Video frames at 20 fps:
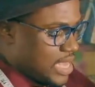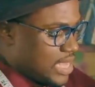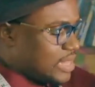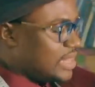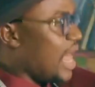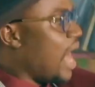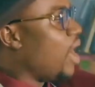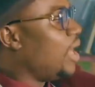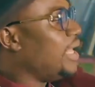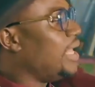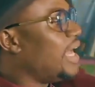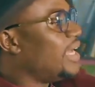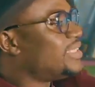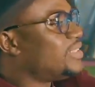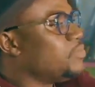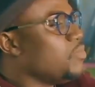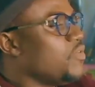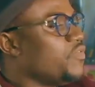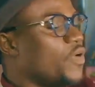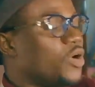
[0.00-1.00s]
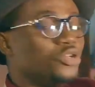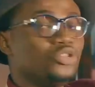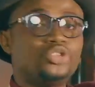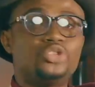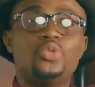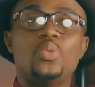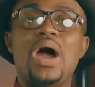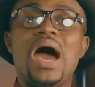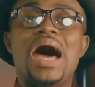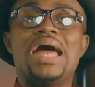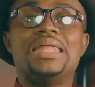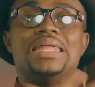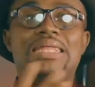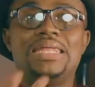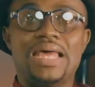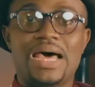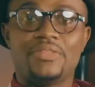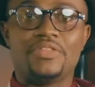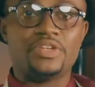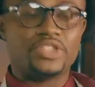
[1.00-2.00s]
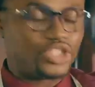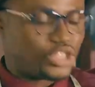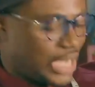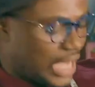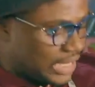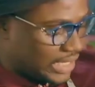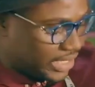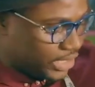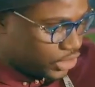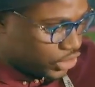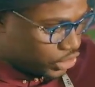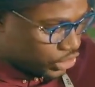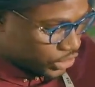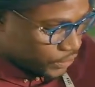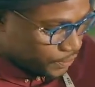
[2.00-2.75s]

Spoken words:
Now let's move on to another challenge.